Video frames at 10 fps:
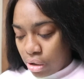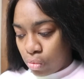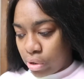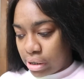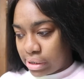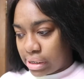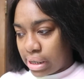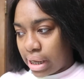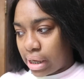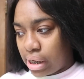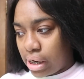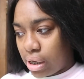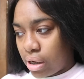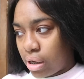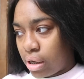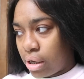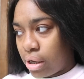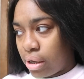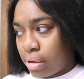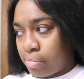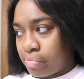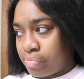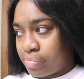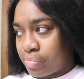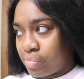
What else didn't I get? I